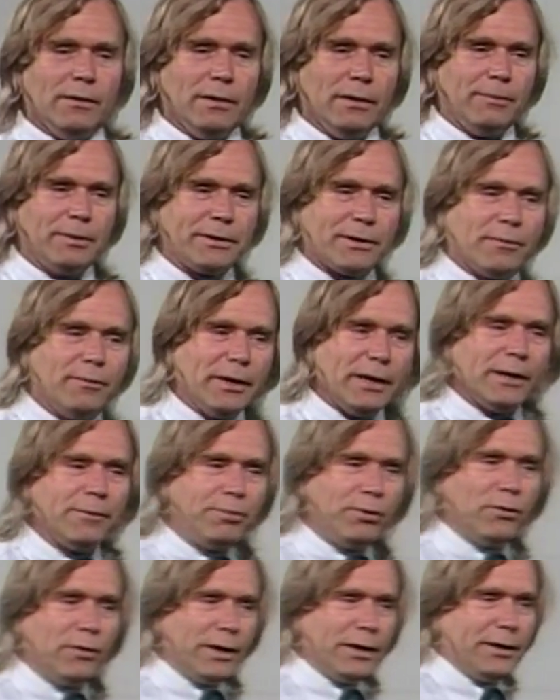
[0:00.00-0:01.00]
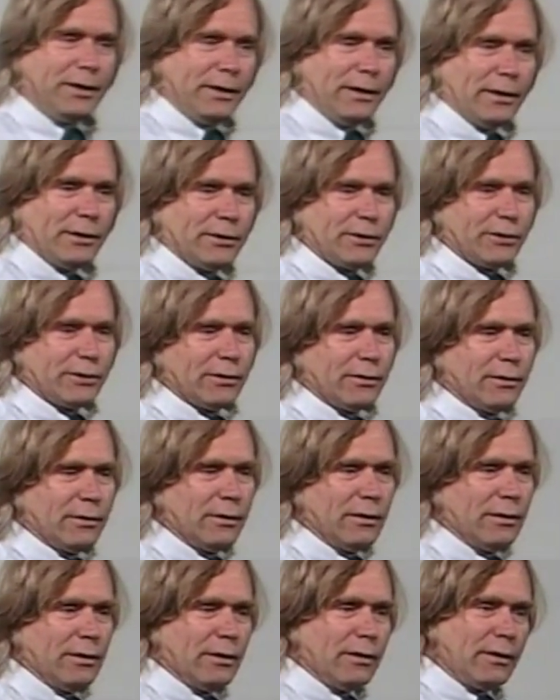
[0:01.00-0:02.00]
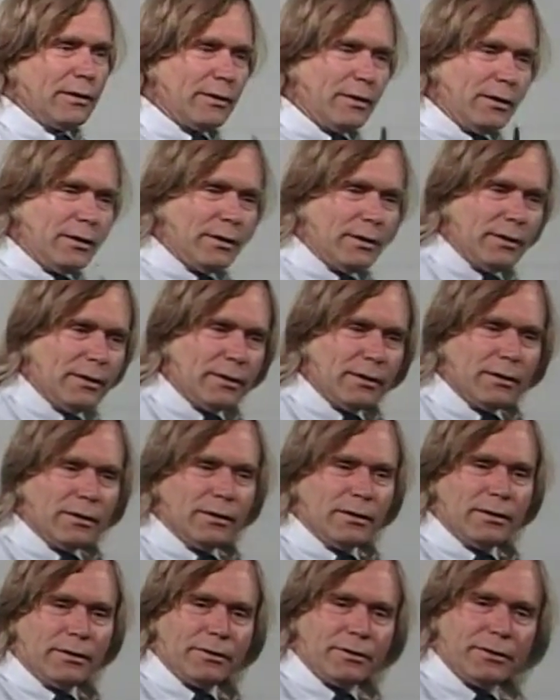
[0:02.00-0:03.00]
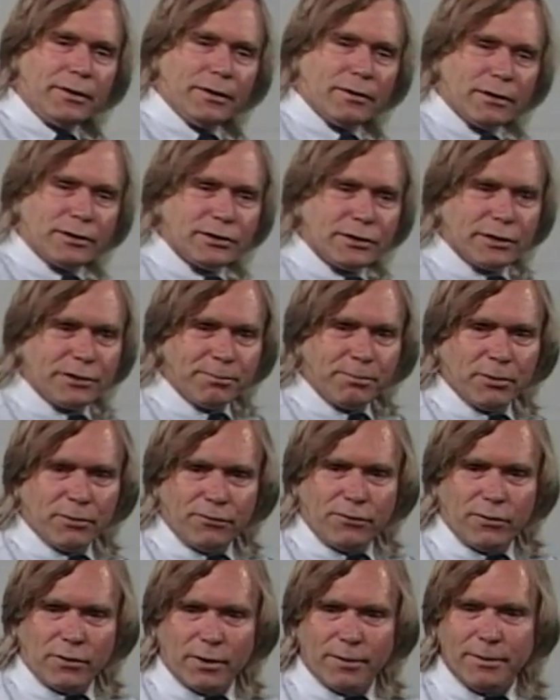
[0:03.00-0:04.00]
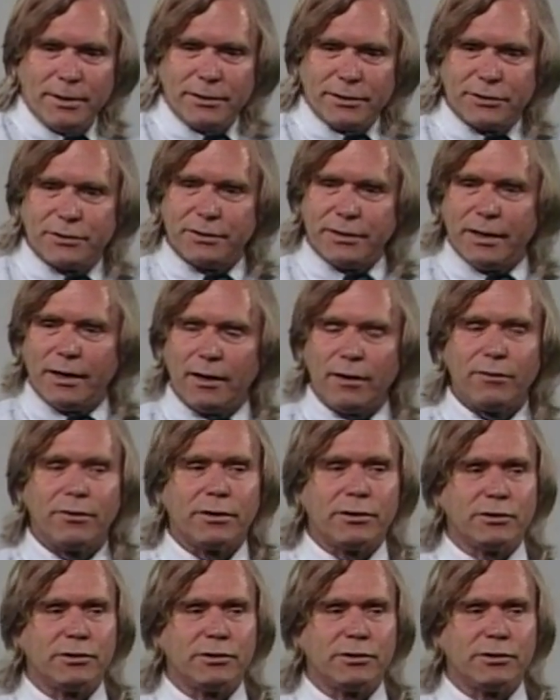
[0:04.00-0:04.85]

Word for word: But the main point is, there is this performance. Now, the